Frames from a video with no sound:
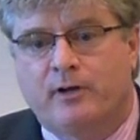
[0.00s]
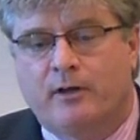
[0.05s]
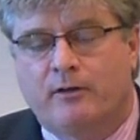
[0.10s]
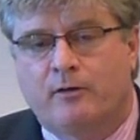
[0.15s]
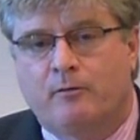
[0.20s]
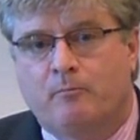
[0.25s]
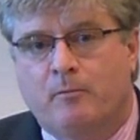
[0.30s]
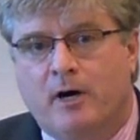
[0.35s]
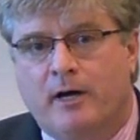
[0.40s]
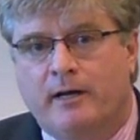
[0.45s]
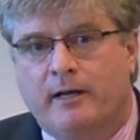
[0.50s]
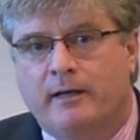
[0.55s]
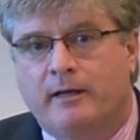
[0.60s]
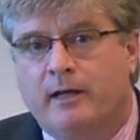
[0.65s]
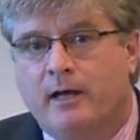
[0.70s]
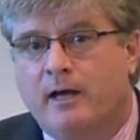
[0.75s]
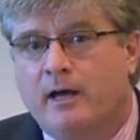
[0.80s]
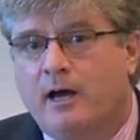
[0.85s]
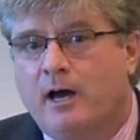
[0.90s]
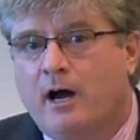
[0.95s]
and other money,
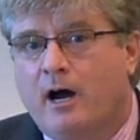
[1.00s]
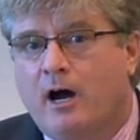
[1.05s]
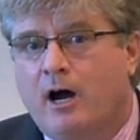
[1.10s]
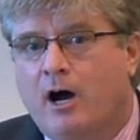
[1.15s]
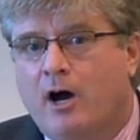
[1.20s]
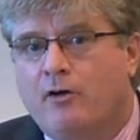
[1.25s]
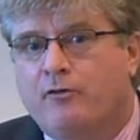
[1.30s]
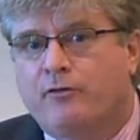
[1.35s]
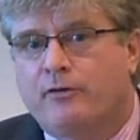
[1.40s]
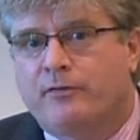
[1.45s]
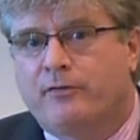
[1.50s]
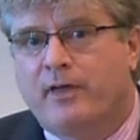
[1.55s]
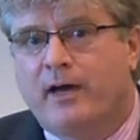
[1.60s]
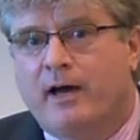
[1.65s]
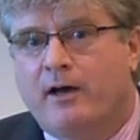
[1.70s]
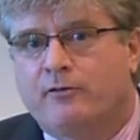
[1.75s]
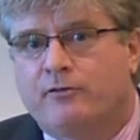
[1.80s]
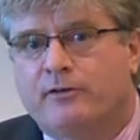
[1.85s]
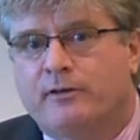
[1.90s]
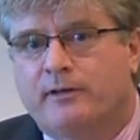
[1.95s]

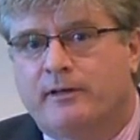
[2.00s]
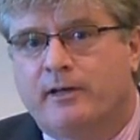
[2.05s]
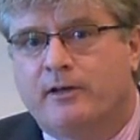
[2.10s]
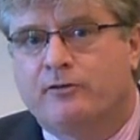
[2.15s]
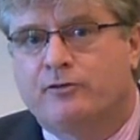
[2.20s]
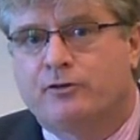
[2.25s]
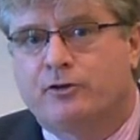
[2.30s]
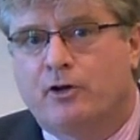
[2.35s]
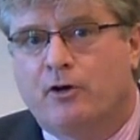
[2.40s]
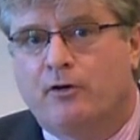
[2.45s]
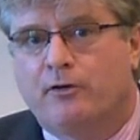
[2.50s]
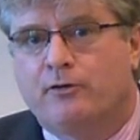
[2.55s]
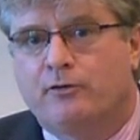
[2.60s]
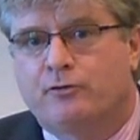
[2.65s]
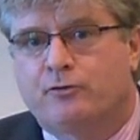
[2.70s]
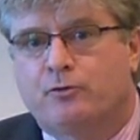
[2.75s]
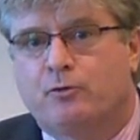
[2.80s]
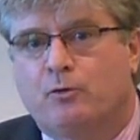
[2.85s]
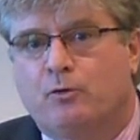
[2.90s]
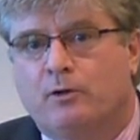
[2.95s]
100,000 kids are going to
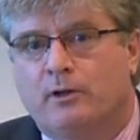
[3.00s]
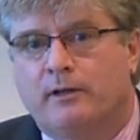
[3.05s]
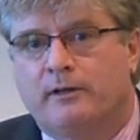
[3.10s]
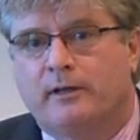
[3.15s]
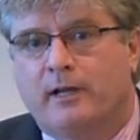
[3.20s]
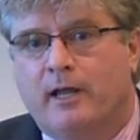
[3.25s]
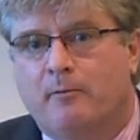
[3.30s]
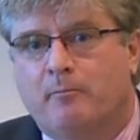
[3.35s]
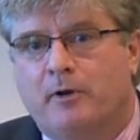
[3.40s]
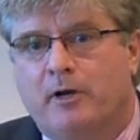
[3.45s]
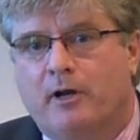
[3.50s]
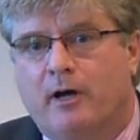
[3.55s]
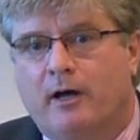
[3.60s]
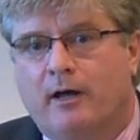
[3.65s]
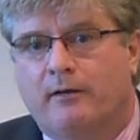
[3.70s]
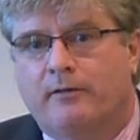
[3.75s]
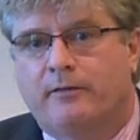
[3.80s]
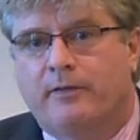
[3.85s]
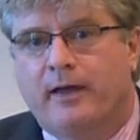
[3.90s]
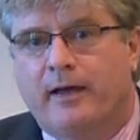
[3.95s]
school in
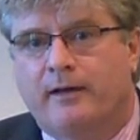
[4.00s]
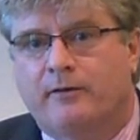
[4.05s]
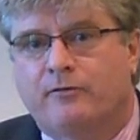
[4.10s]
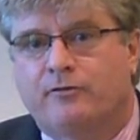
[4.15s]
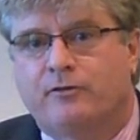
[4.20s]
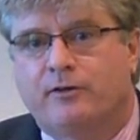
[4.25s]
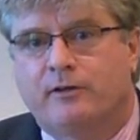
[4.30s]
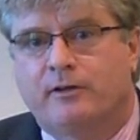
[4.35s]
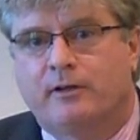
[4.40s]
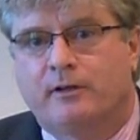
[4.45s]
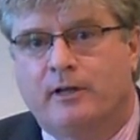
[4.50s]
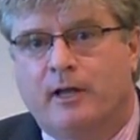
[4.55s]
Lebanon, thanks to the